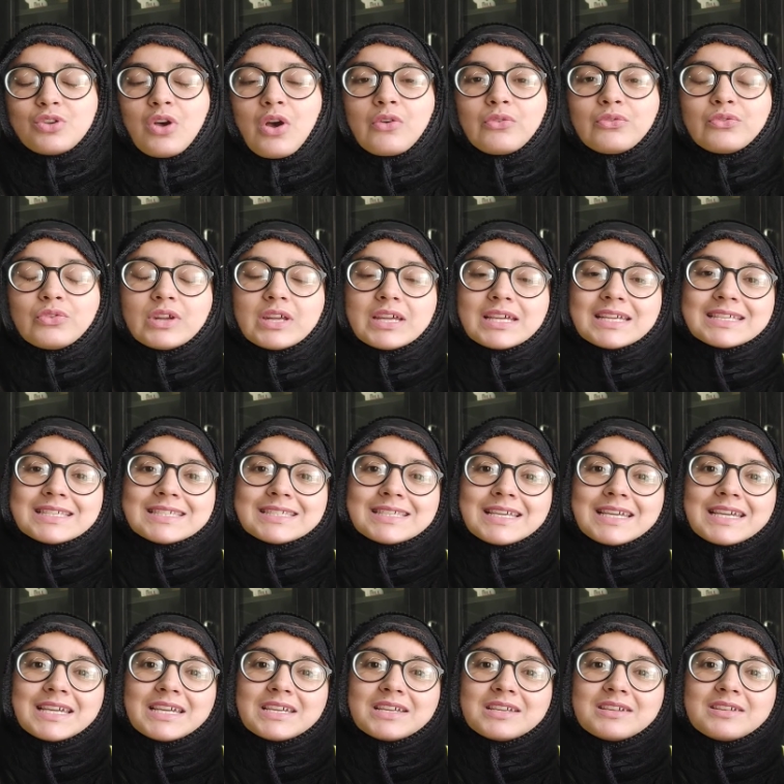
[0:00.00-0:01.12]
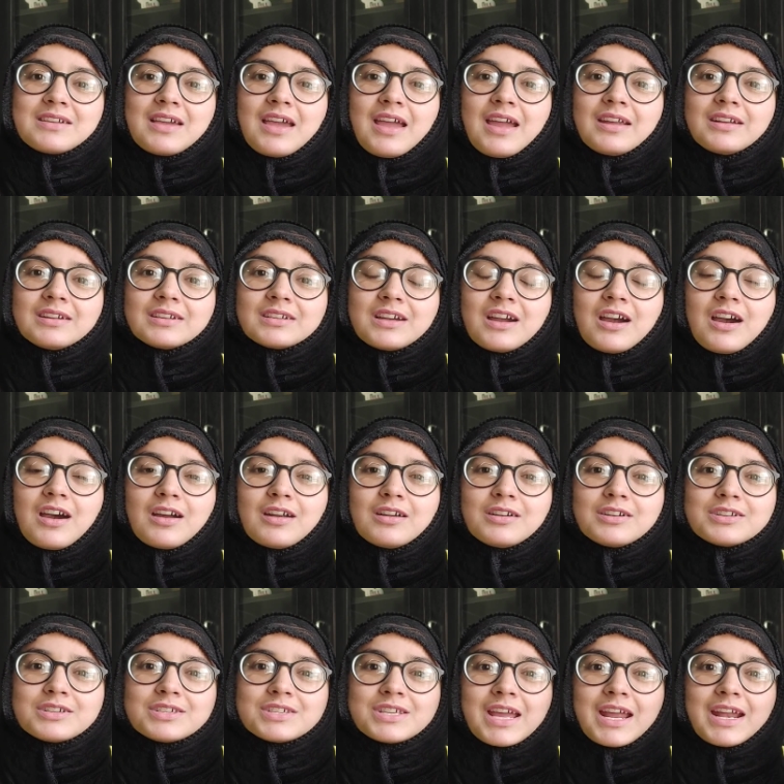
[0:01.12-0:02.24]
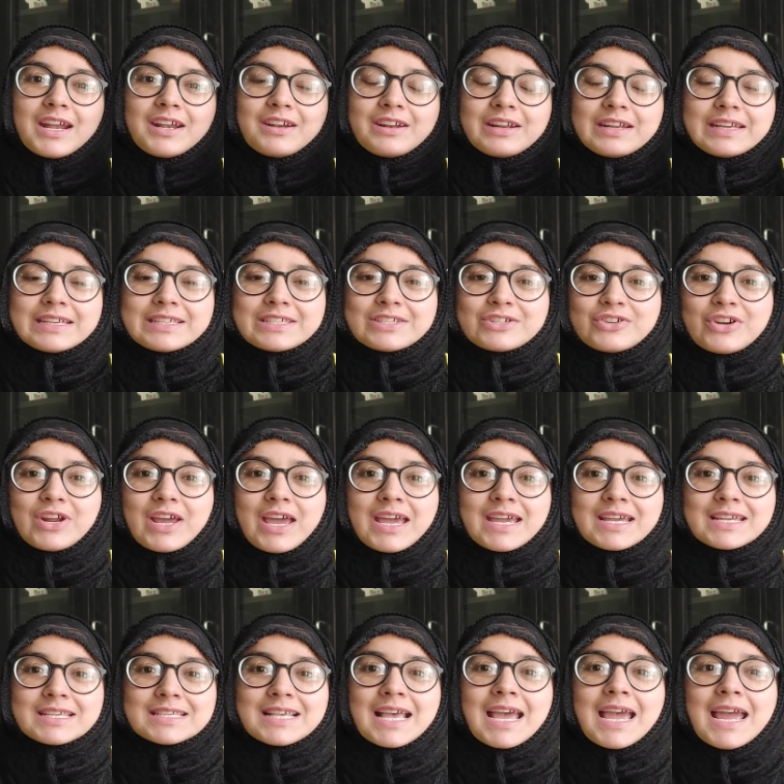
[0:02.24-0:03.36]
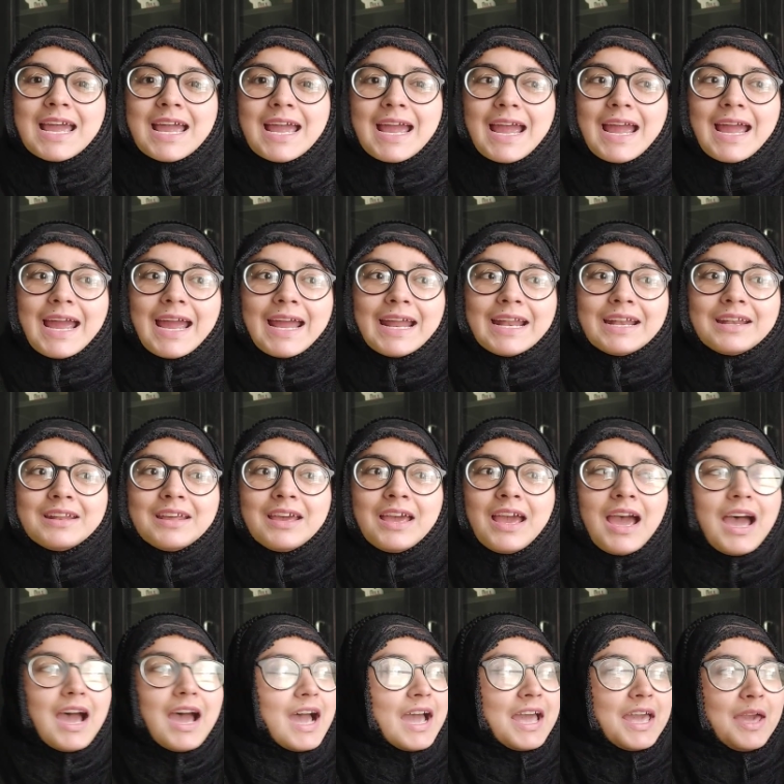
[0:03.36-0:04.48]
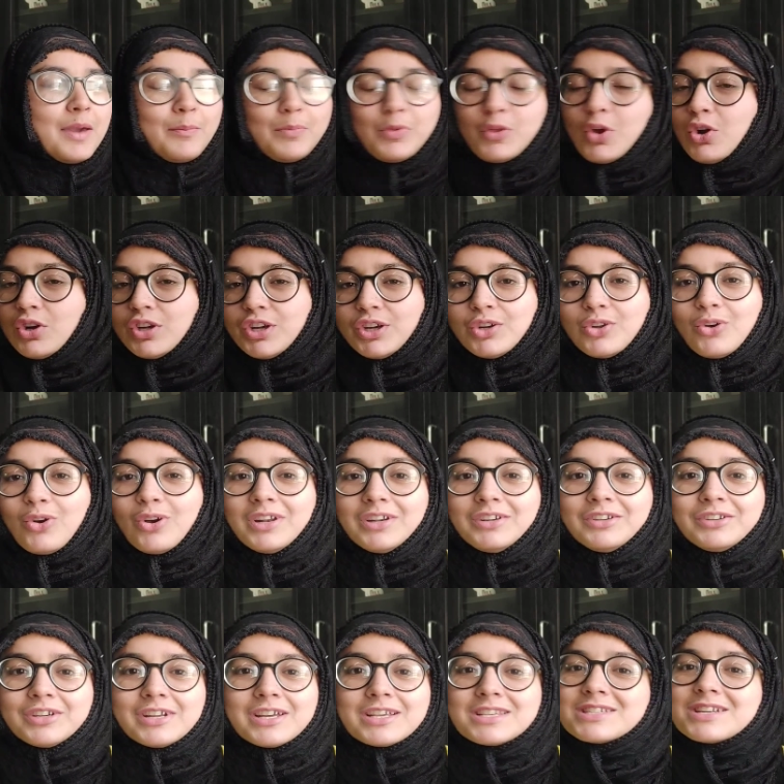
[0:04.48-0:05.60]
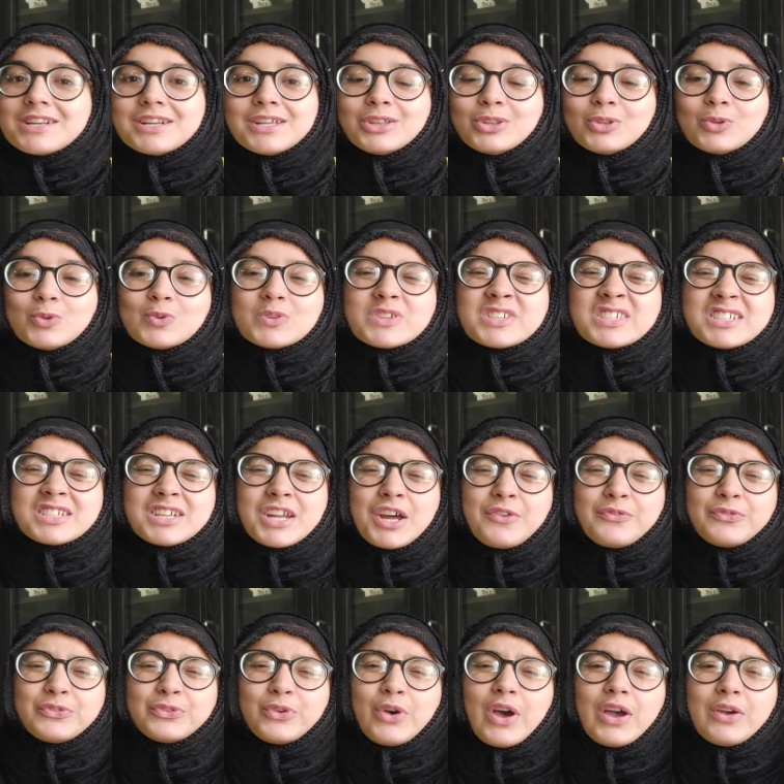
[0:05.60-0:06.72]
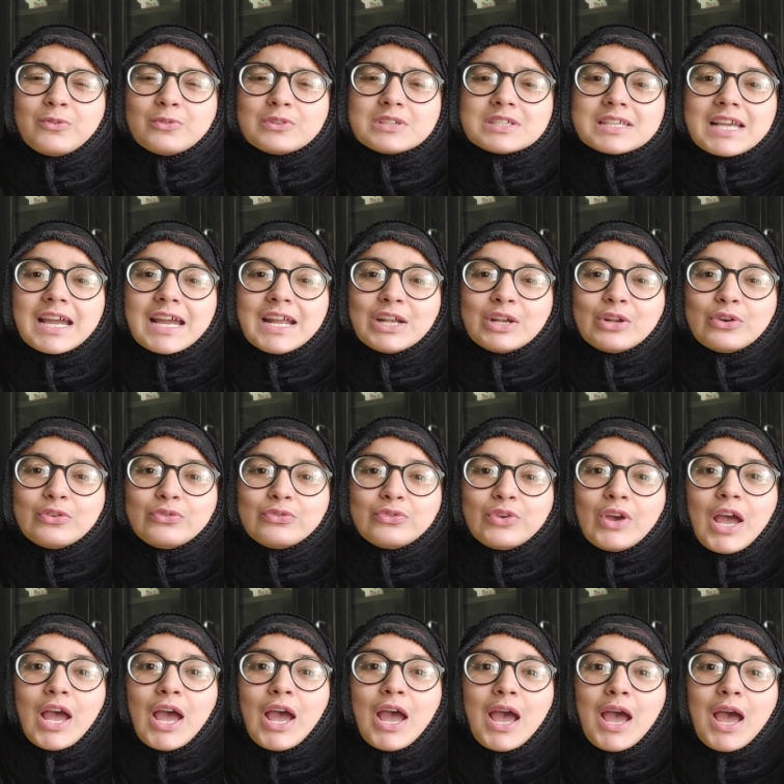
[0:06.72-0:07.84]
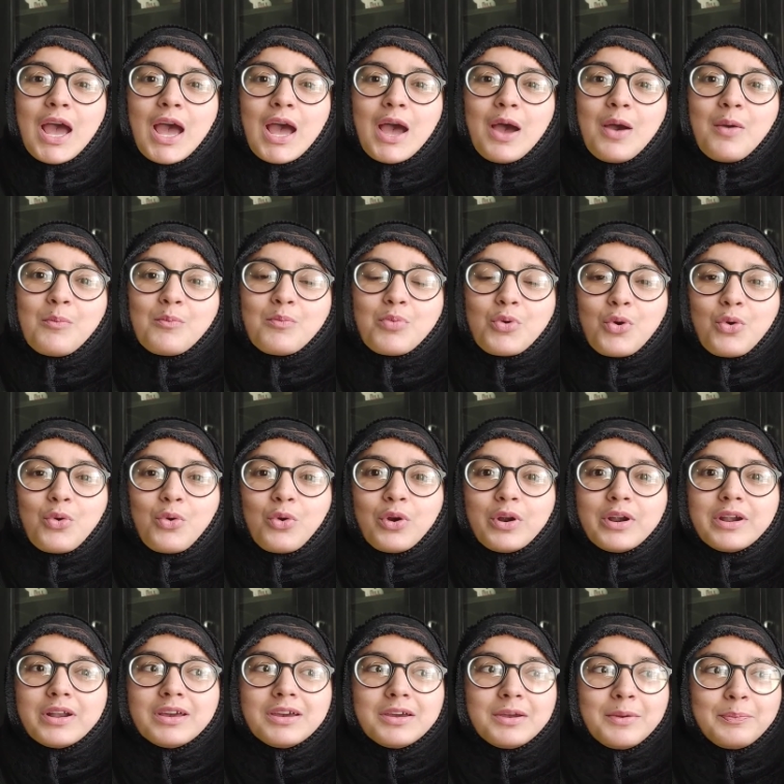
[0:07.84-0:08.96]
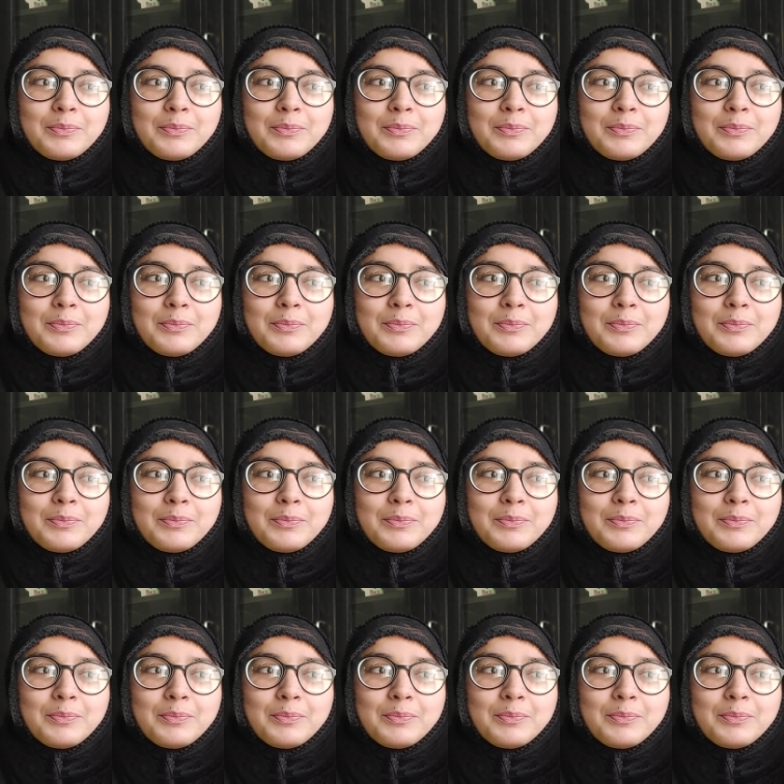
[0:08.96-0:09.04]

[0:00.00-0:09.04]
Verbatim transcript: of racing and cars and racetracks, and I am not at all interested in those stuff, so I was kind of bored.